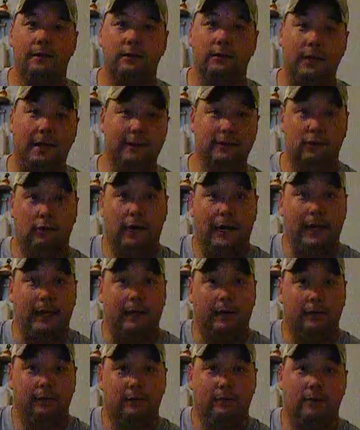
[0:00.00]
So that's
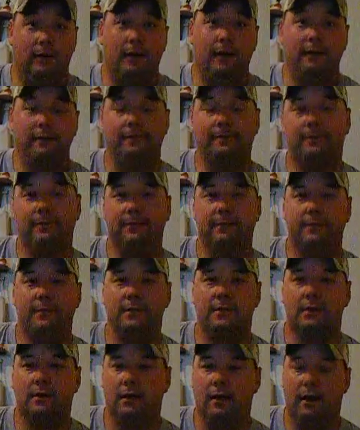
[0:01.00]
great, right?
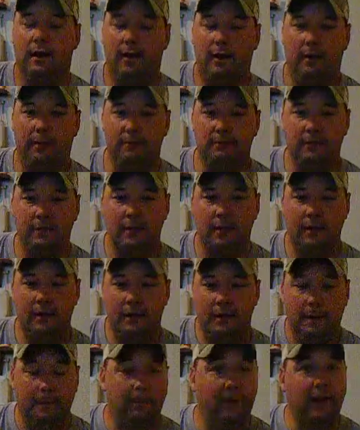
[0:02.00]

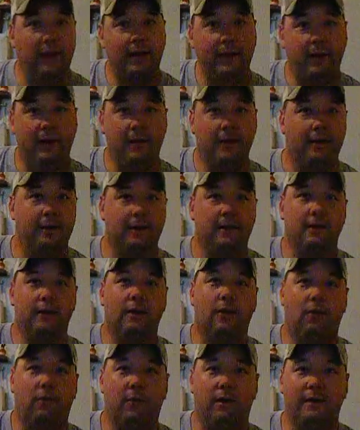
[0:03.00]
But,
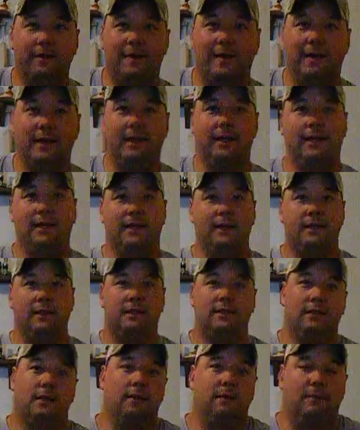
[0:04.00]
you know, one thing
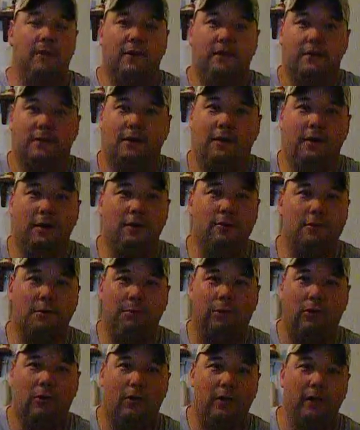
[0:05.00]
is, in the military, you
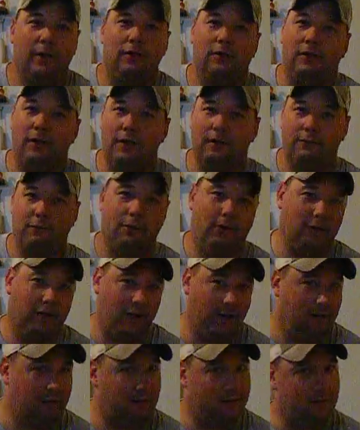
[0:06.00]
deploy, you leave your
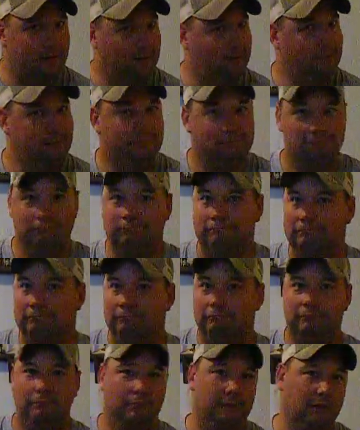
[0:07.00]
gear,
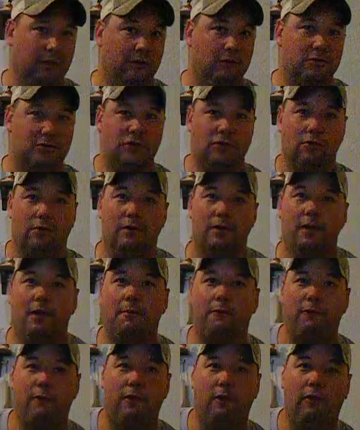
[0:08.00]
you know, stored
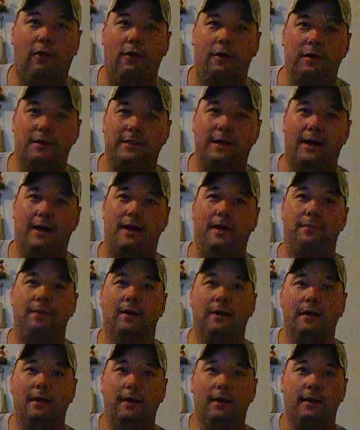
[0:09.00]
up for a long
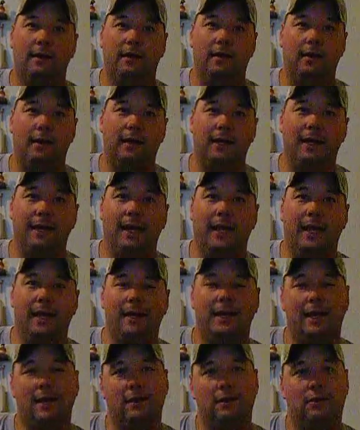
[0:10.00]
time.
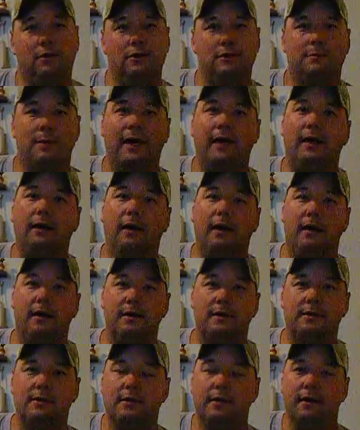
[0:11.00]
And that includes my
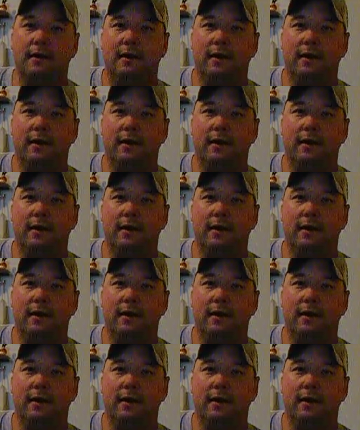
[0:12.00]
guns.